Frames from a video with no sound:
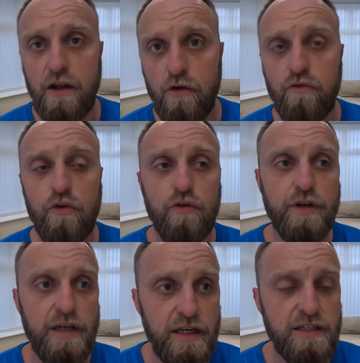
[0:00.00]
long run,
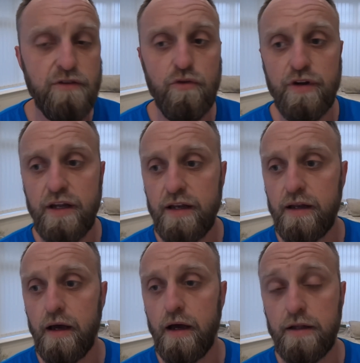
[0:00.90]
easy running,